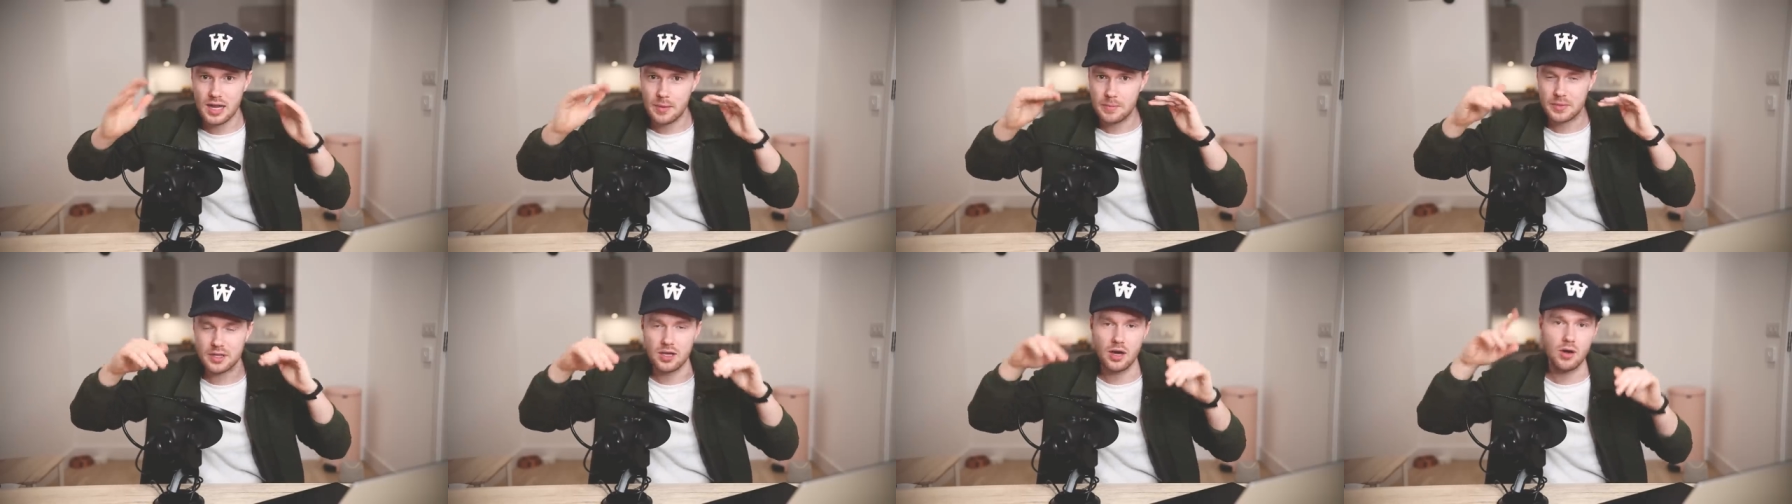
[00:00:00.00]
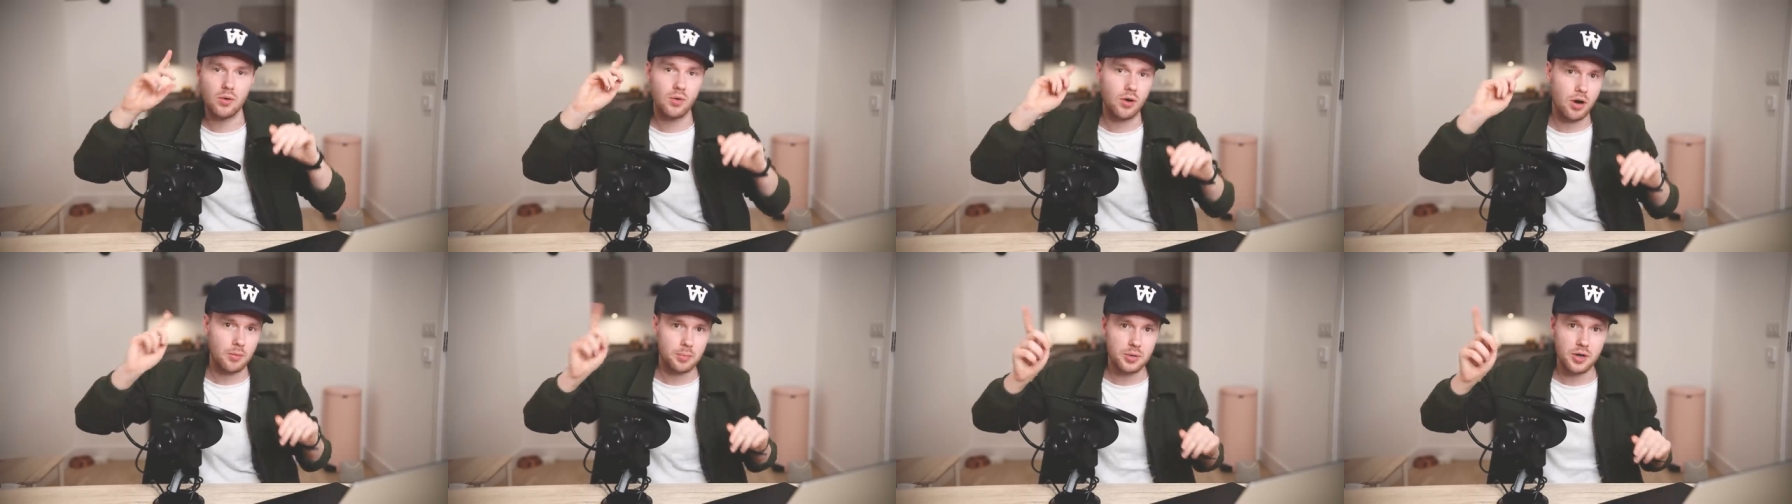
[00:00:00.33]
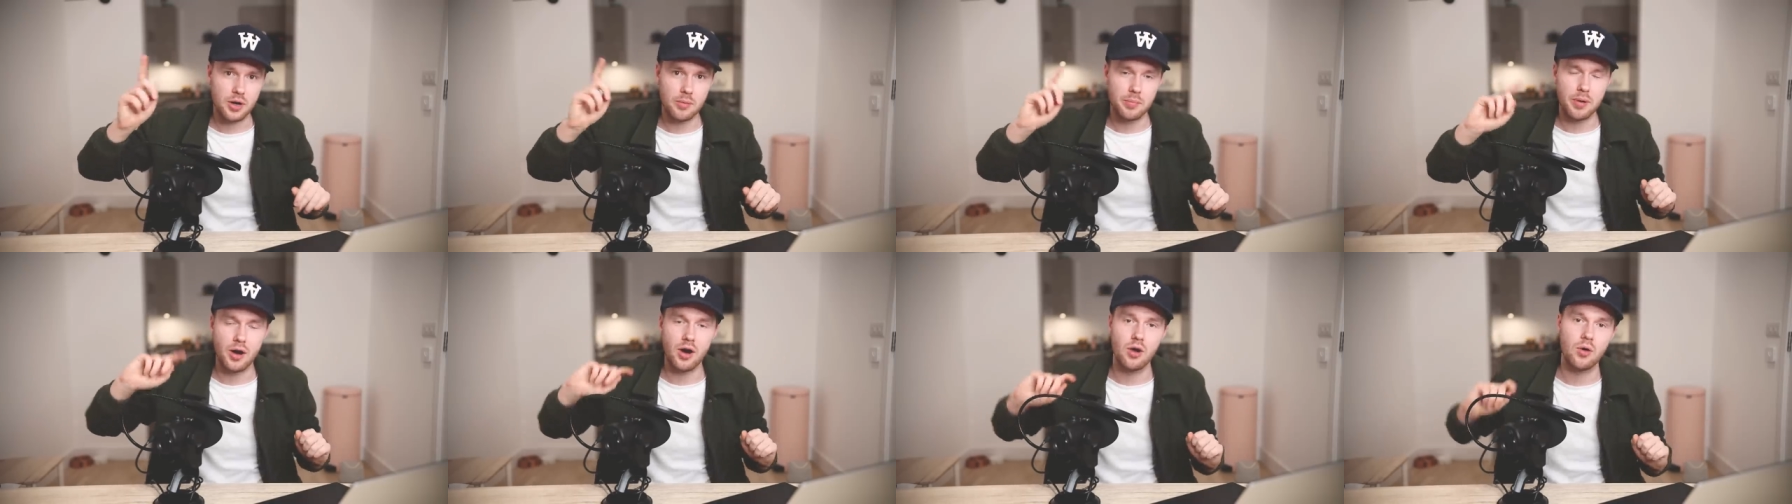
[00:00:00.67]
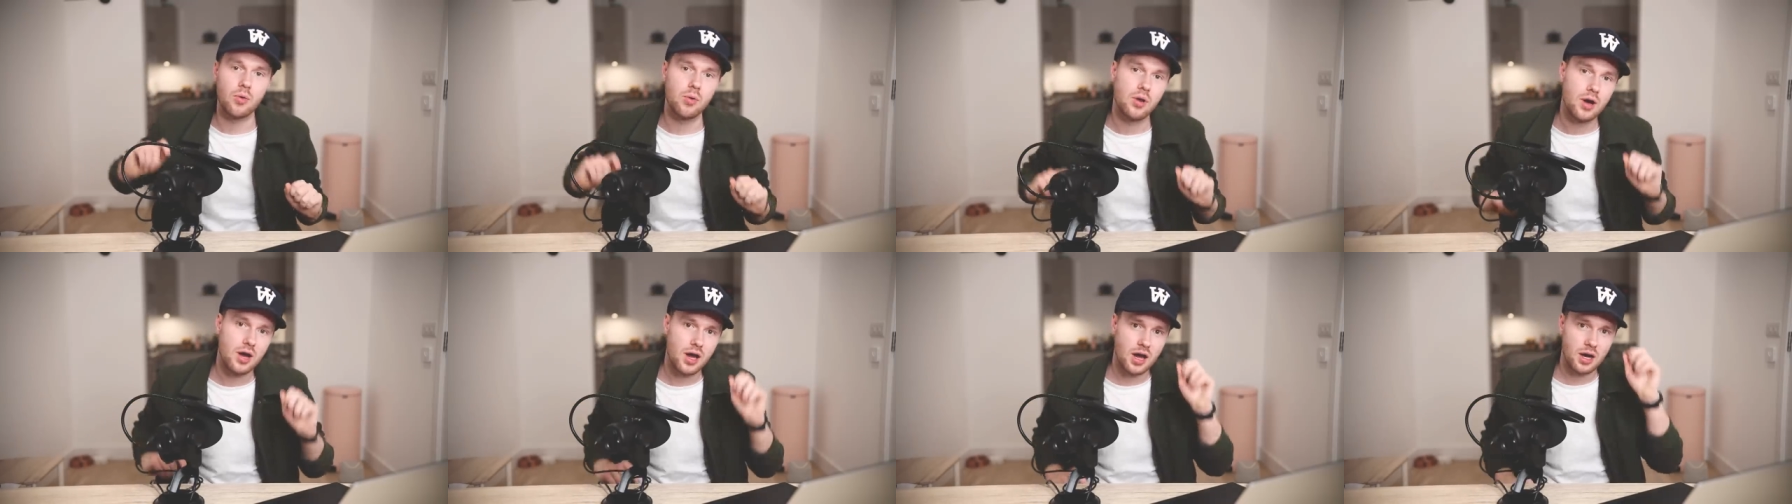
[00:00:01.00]
Let me know, I'll put a
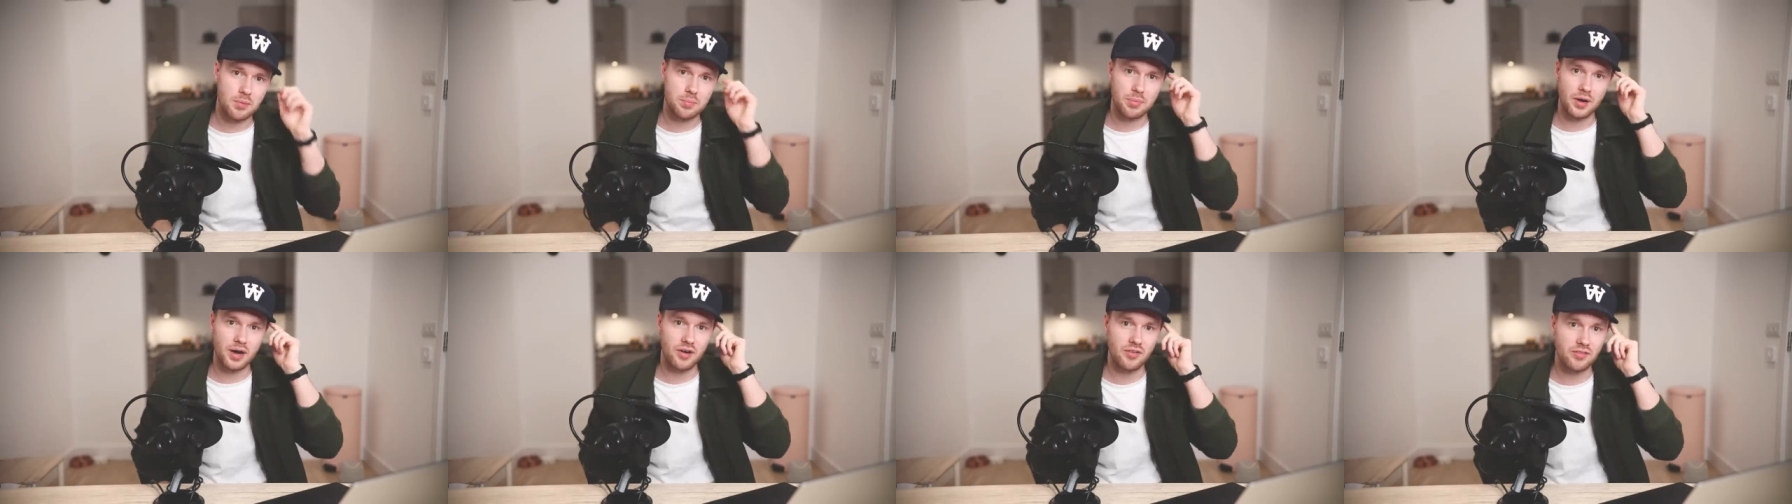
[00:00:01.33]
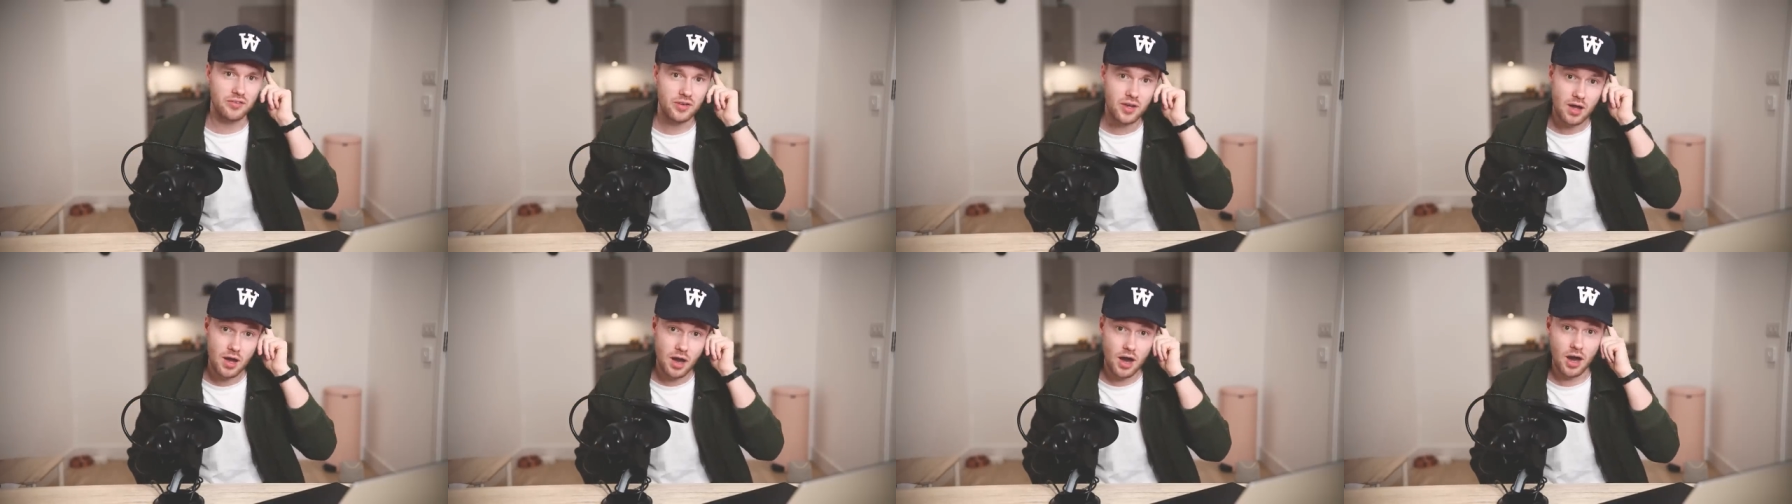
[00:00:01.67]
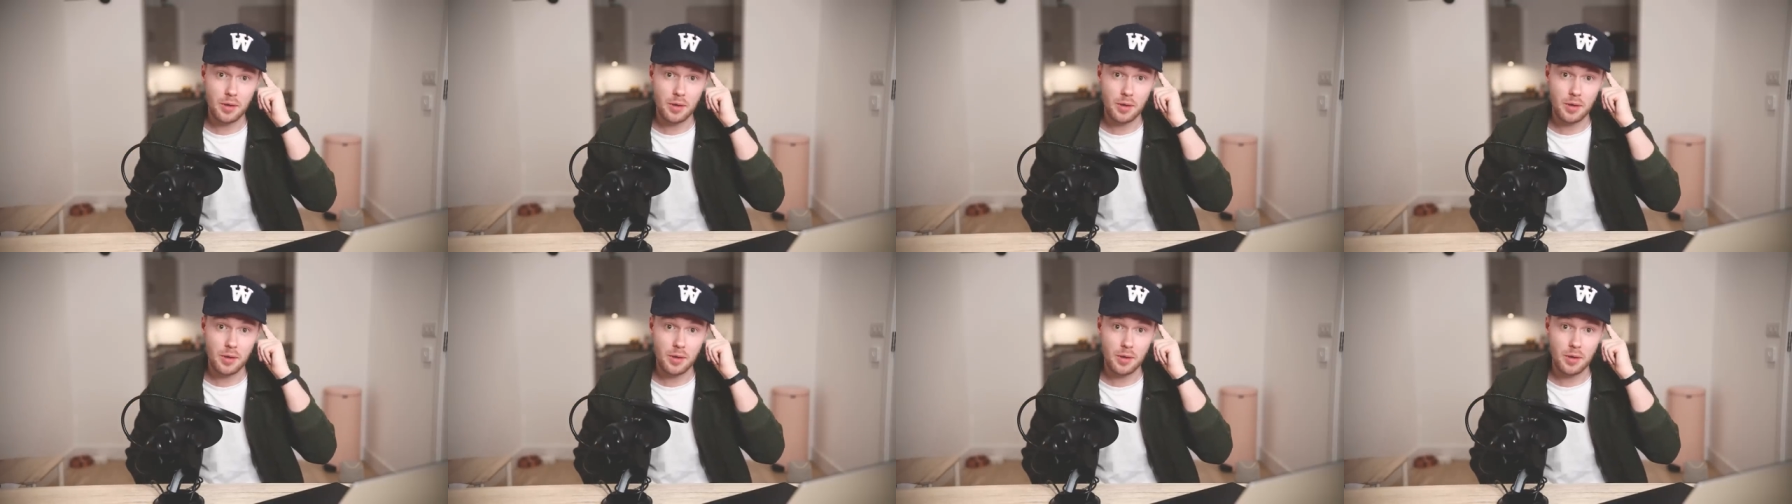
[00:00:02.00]
poll above.